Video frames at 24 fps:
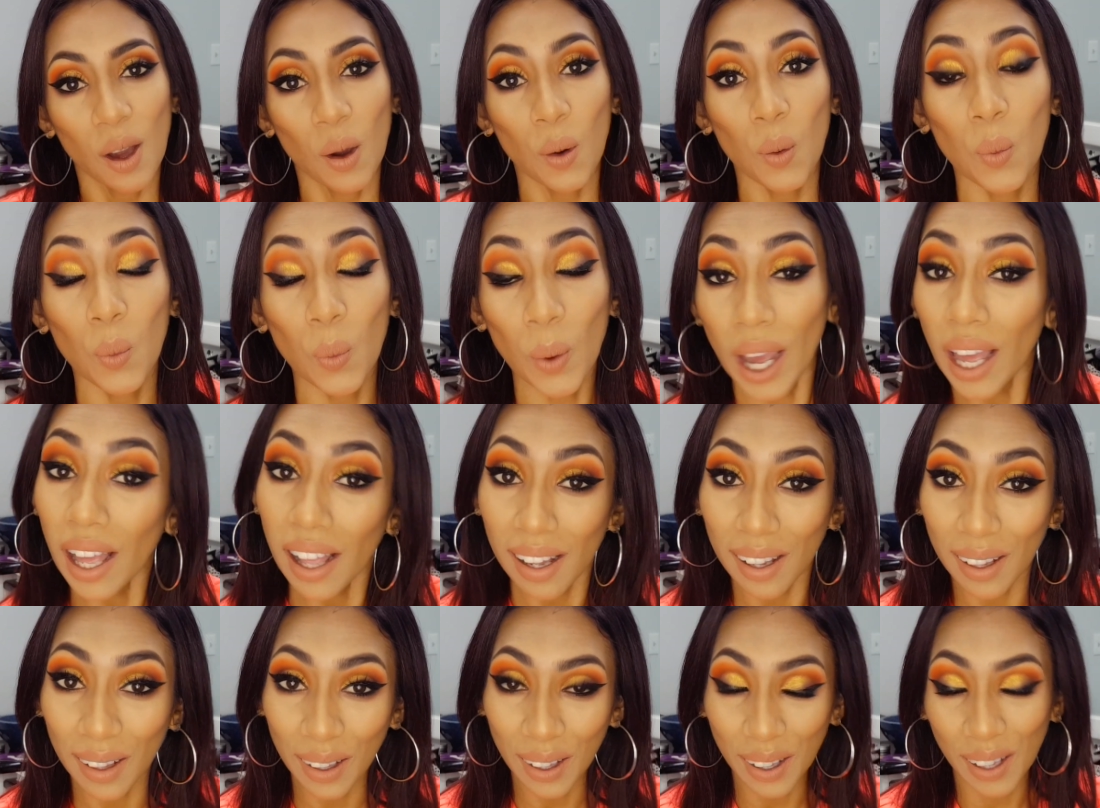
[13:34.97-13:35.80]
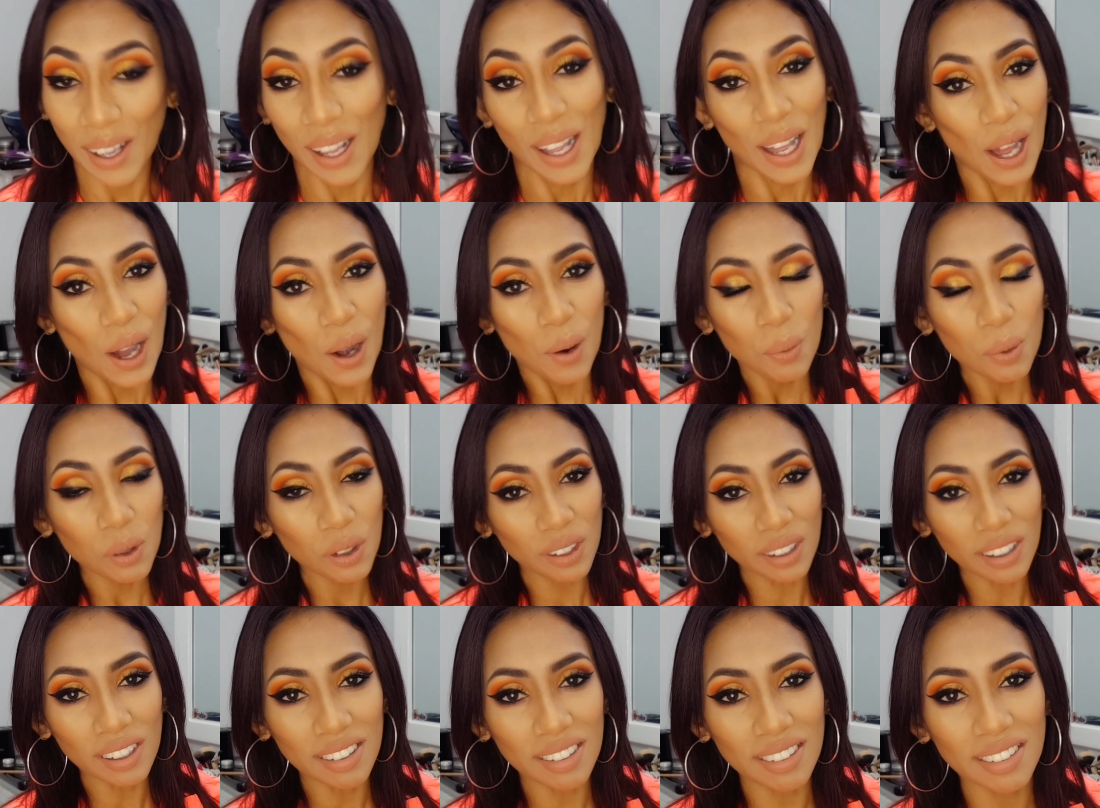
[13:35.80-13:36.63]
well, we
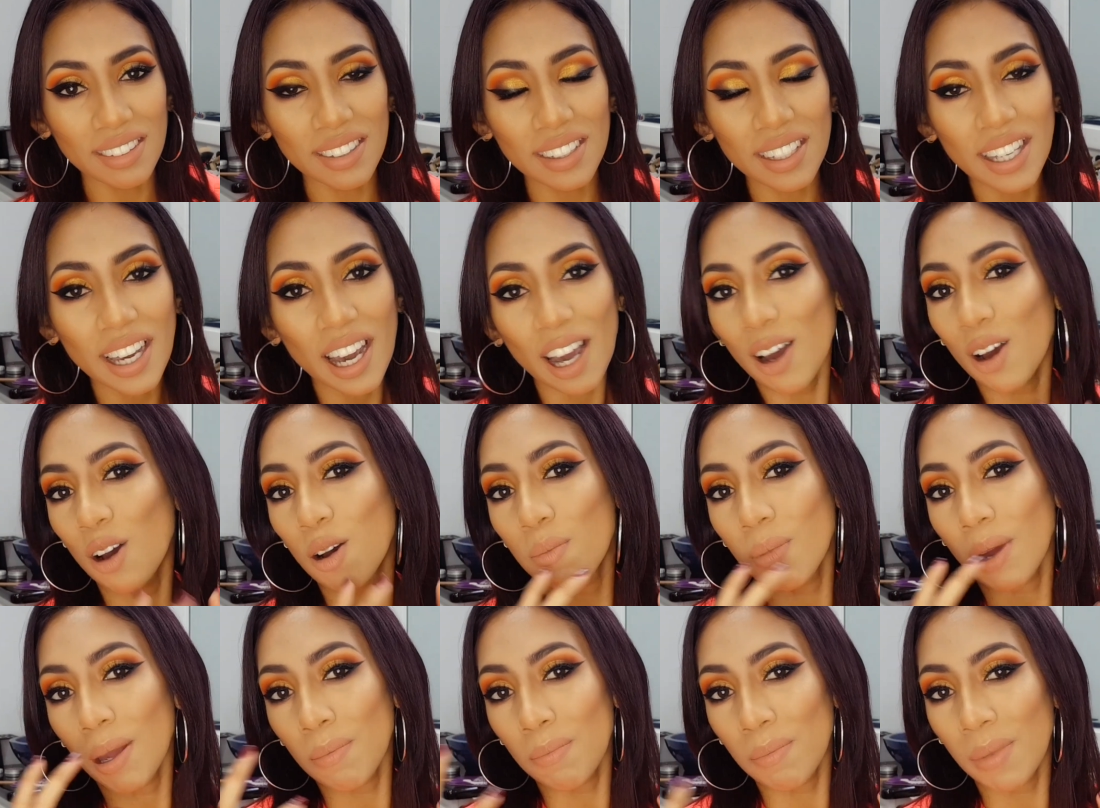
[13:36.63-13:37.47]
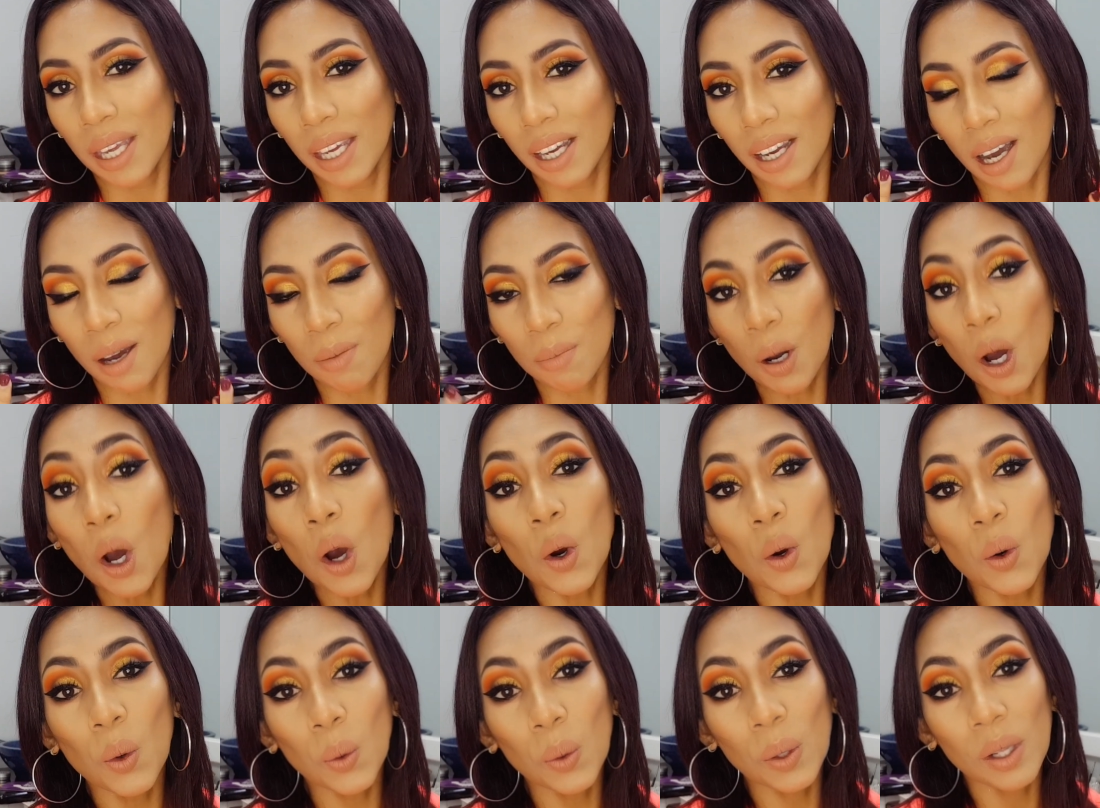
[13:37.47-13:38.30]
shall see how my makeup
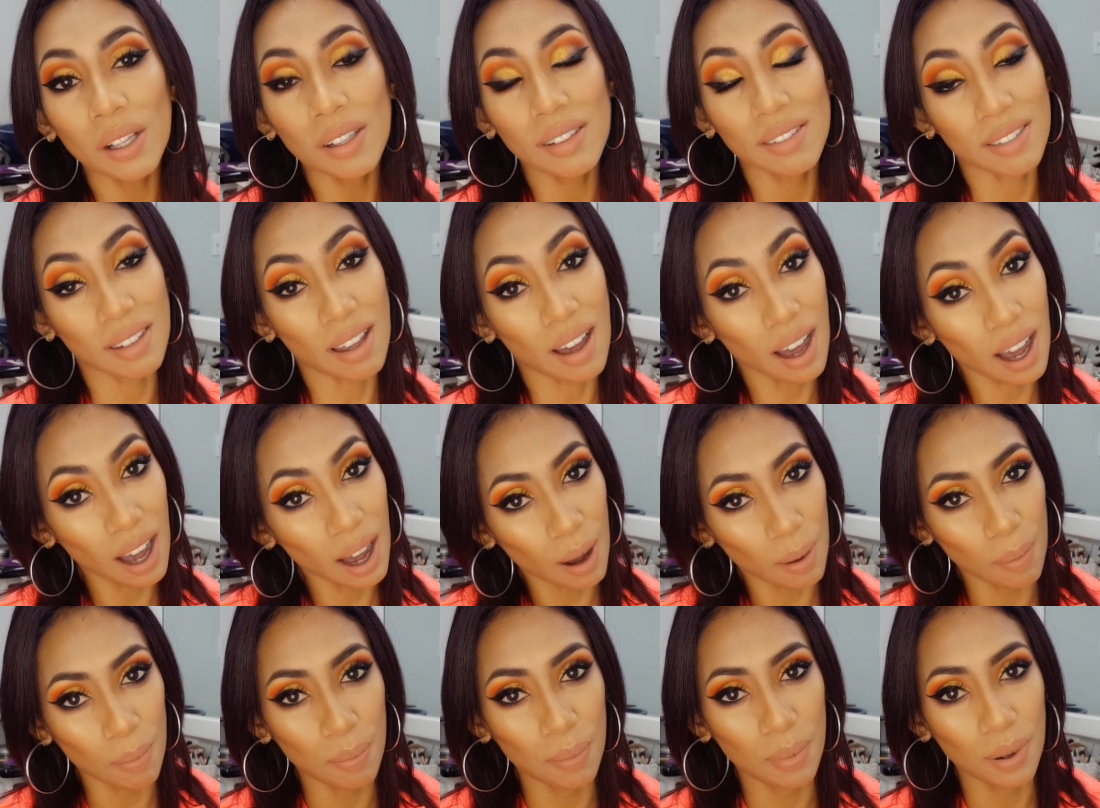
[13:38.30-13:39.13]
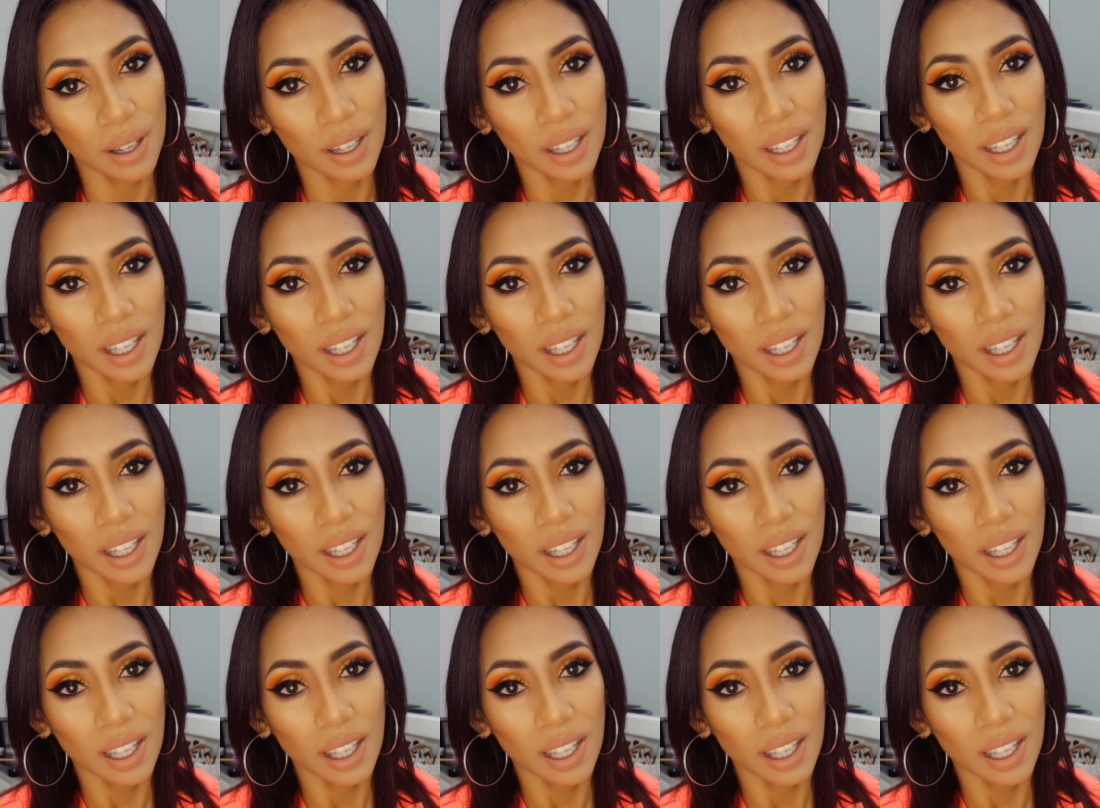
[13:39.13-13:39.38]
holds up.